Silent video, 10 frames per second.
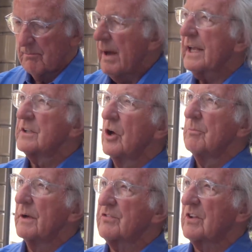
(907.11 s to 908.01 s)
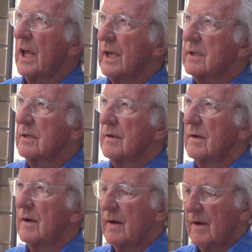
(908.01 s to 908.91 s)
Make no mistake,
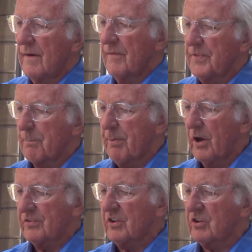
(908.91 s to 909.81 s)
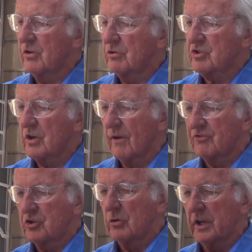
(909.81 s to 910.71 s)
The persecution
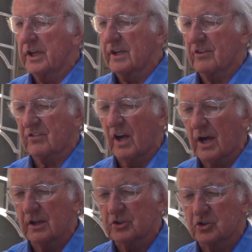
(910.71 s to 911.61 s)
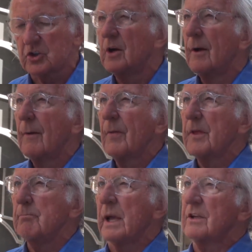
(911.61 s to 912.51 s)
of Julian Assange
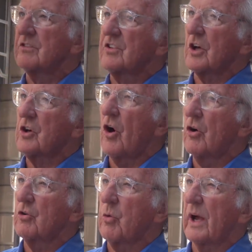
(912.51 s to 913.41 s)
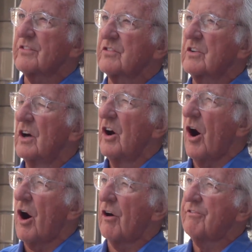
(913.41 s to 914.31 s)
means the conquest
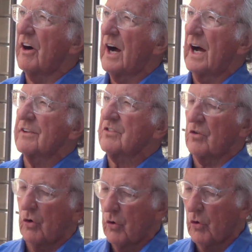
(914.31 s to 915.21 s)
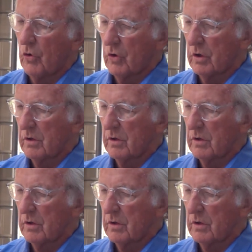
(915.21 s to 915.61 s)
of us all,